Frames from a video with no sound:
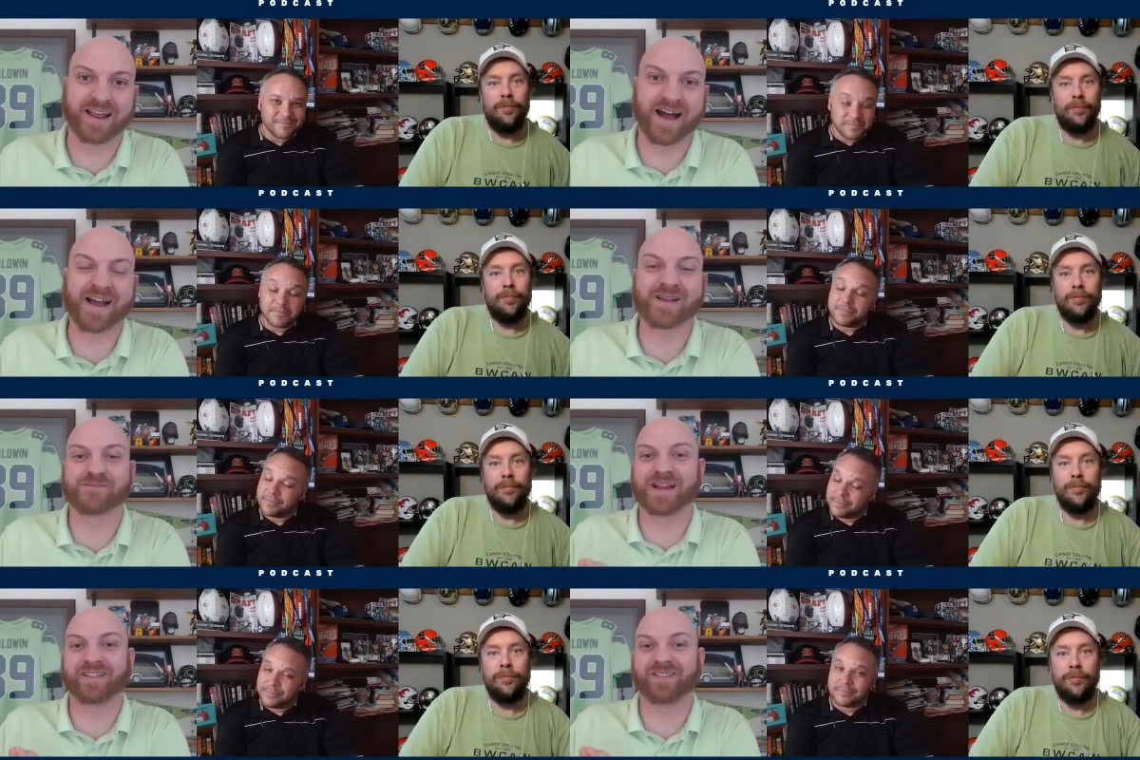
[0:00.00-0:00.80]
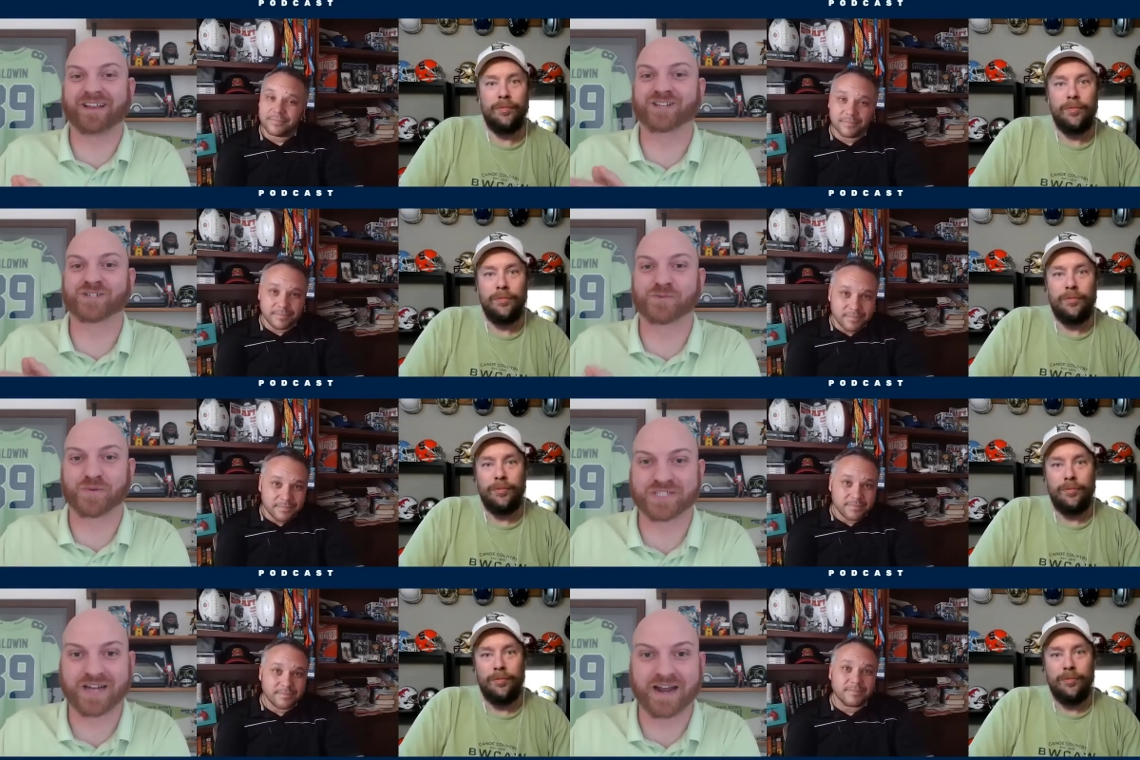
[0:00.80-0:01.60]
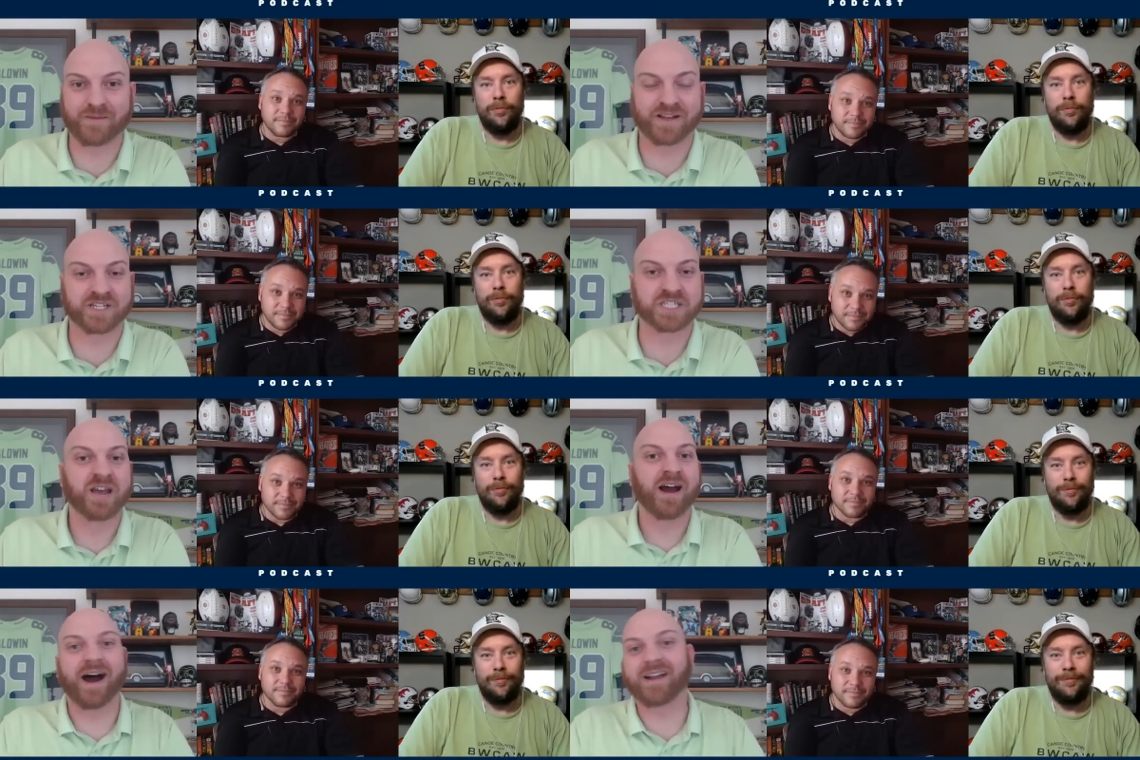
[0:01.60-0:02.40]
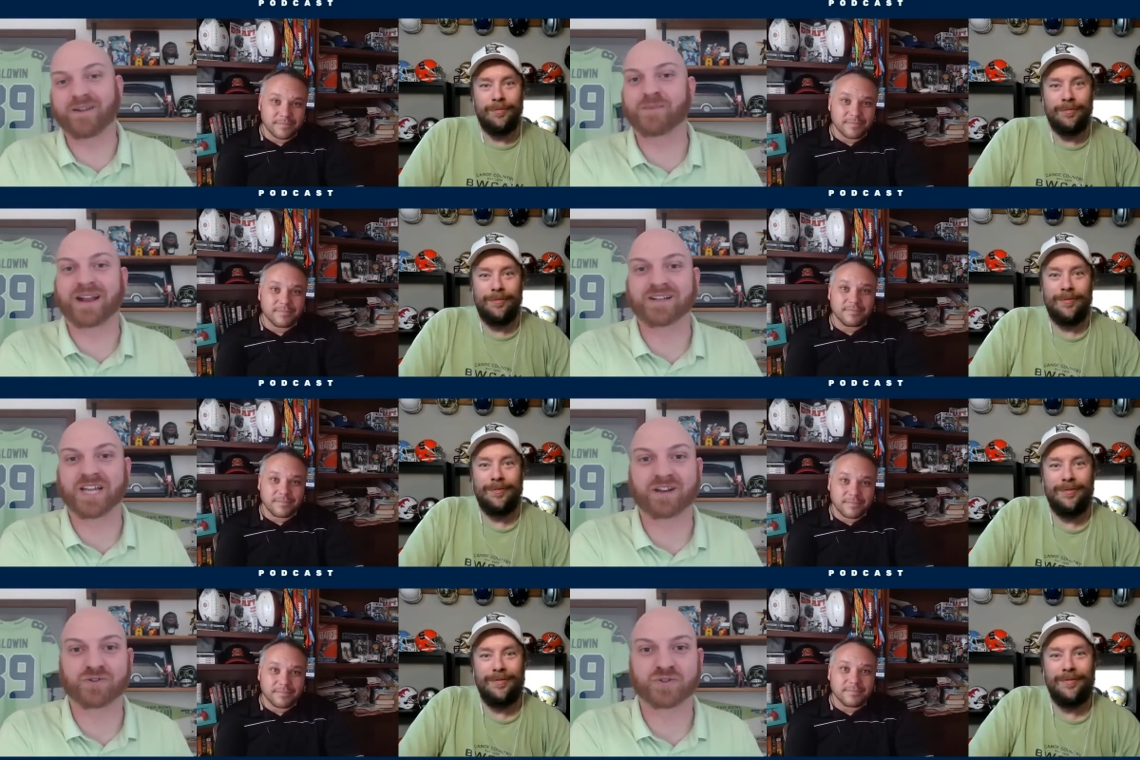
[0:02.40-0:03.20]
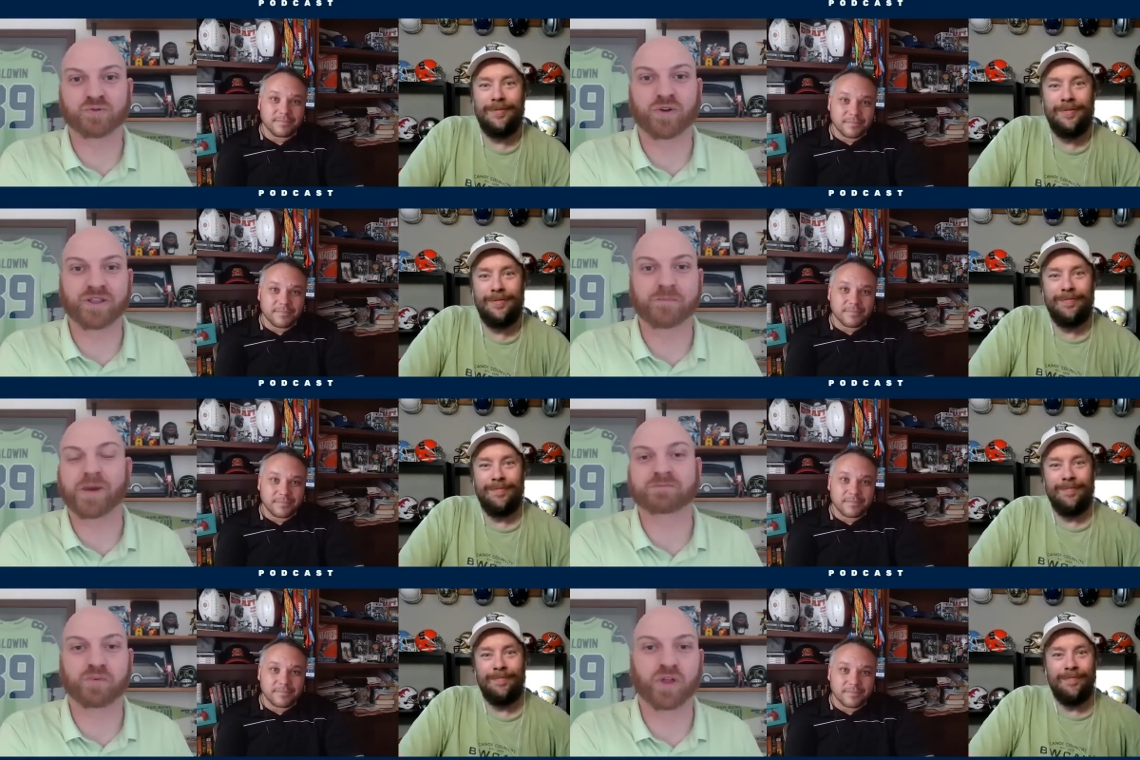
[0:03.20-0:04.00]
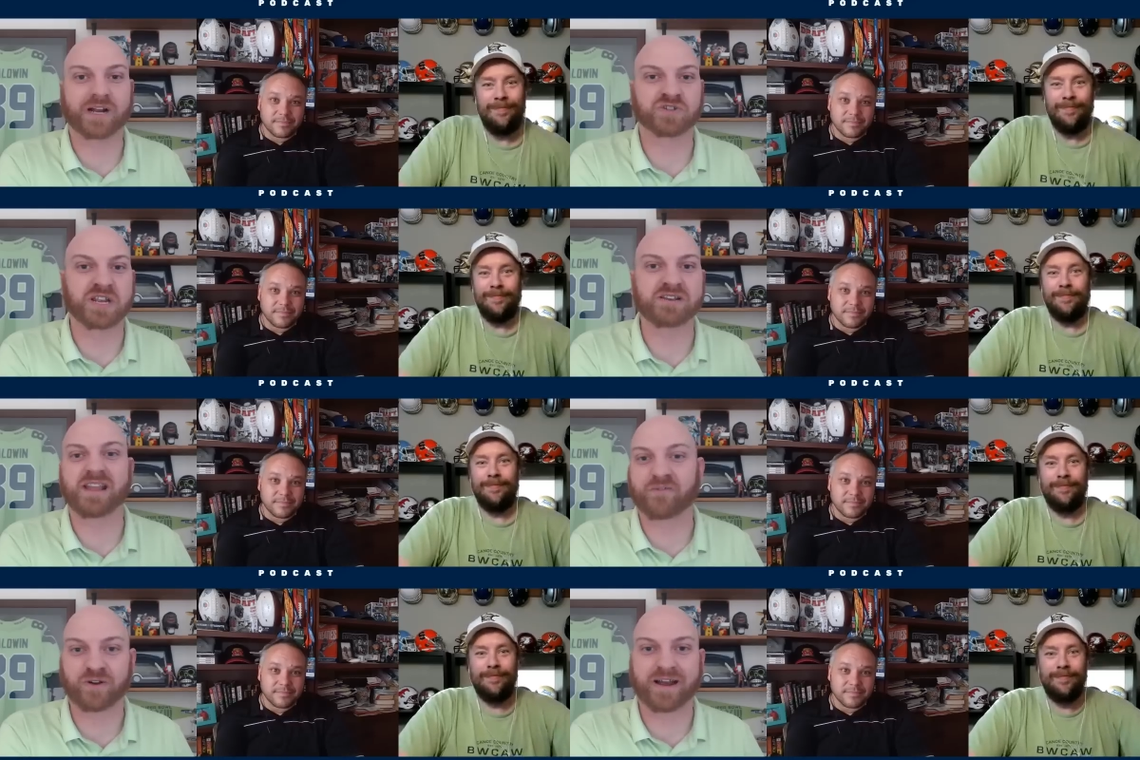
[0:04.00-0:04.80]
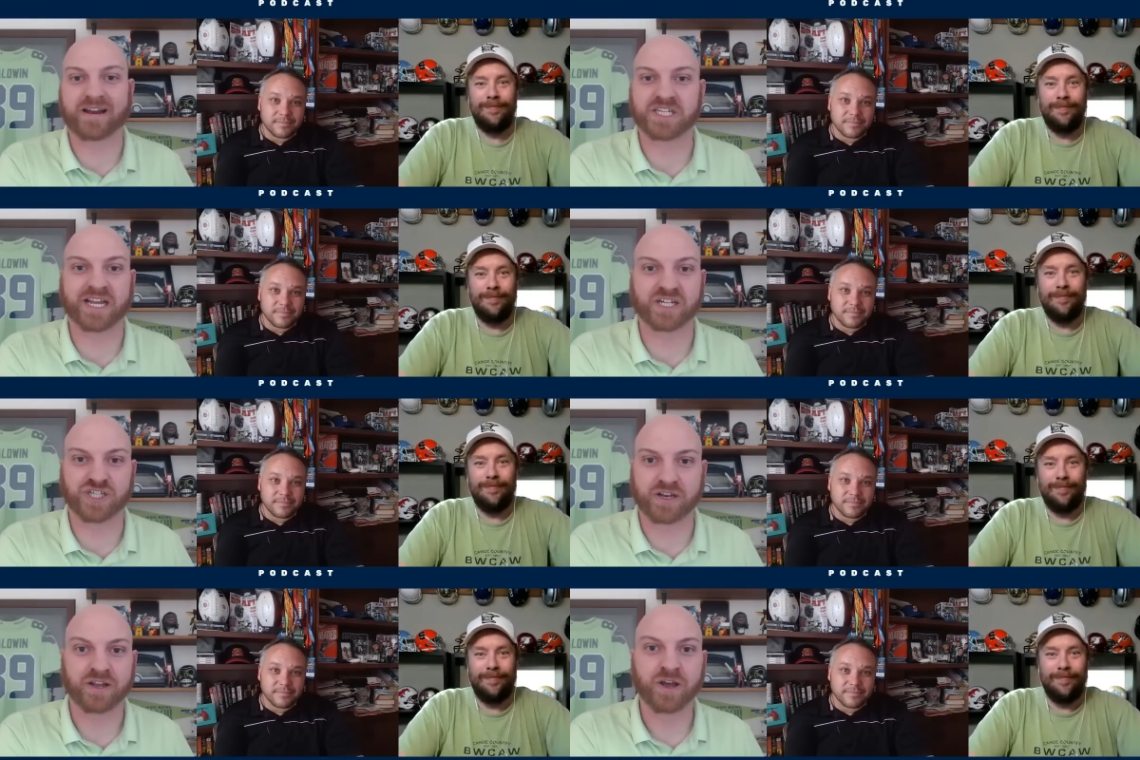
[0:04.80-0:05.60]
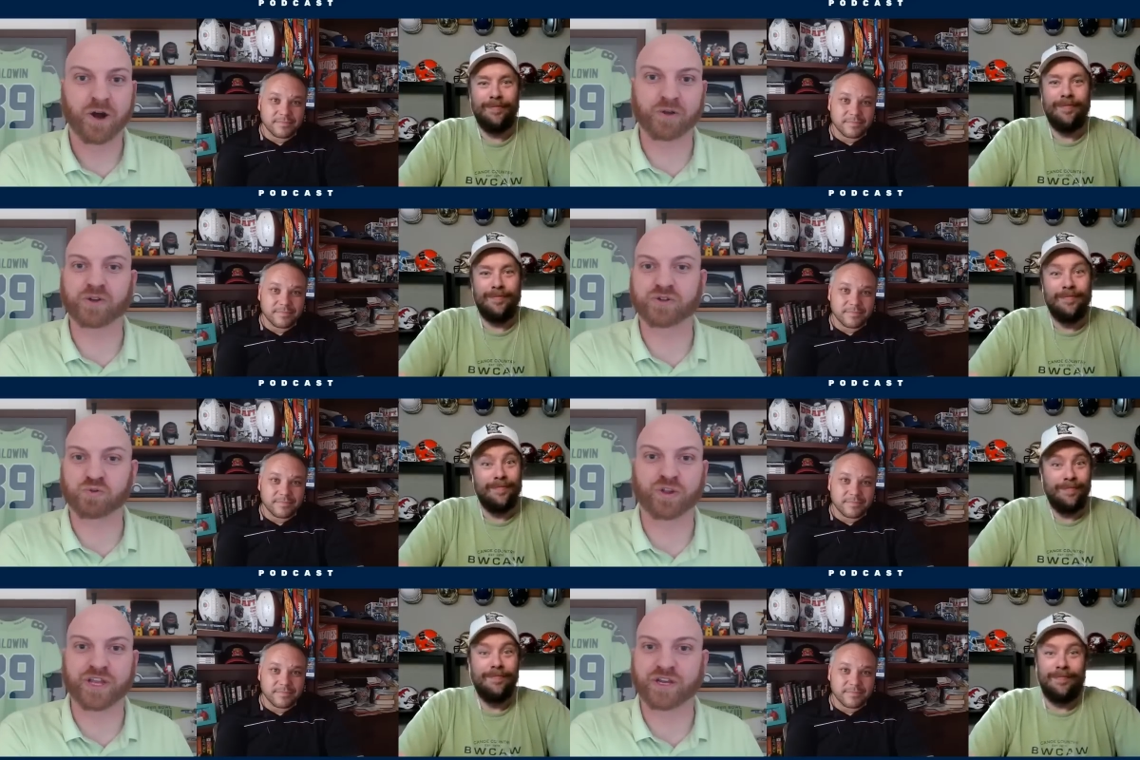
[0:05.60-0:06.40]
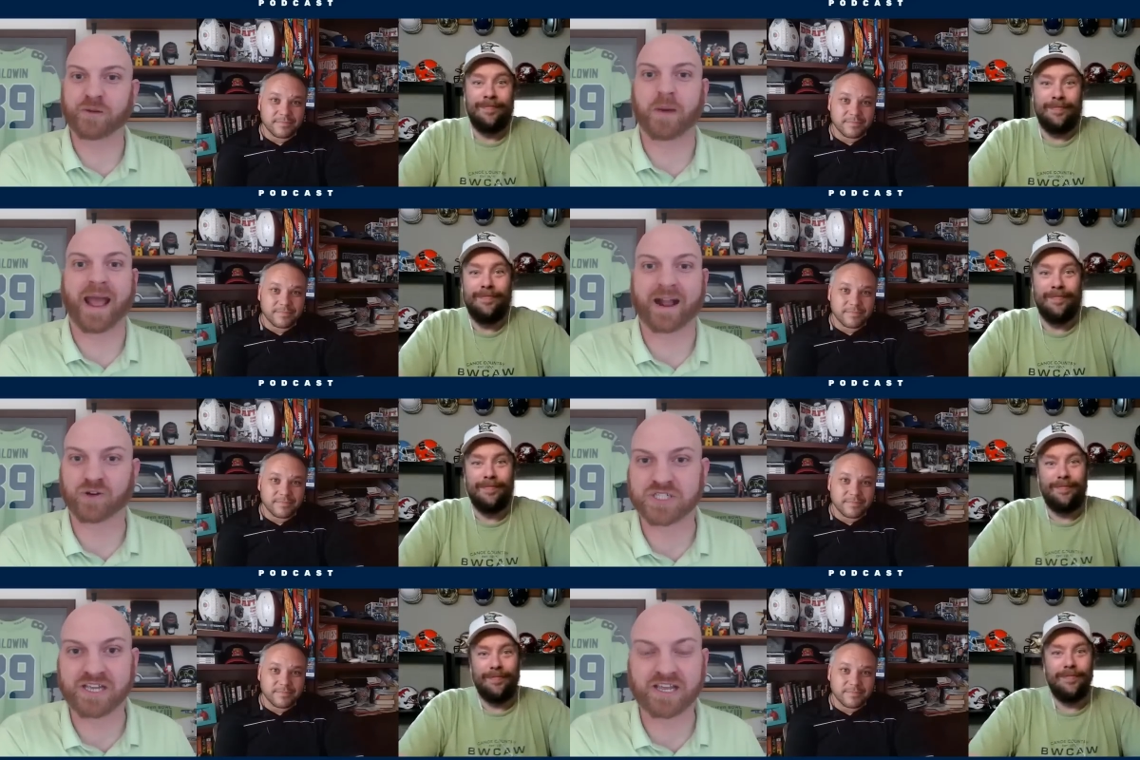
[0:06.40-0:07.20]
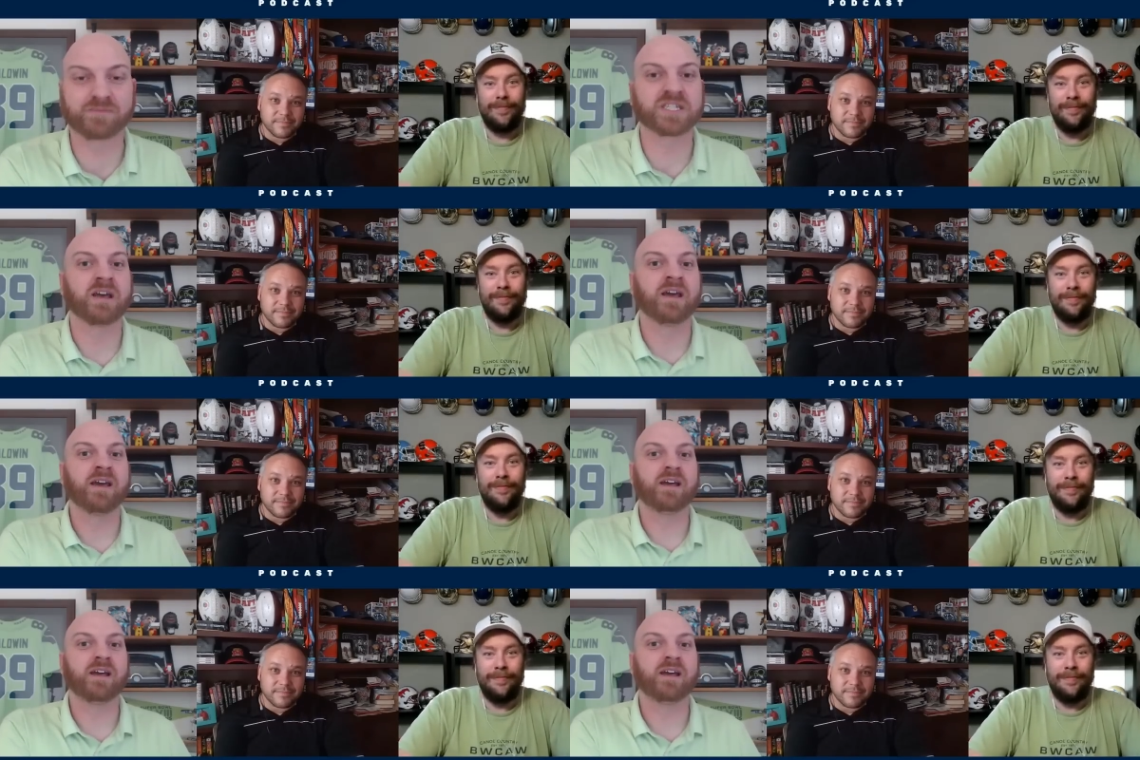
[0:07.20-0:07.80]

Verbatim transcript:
Speaker 1: and I immediately got super excited because I think Mike Daniels was one of the best players that never got attention on those really good Packers teams.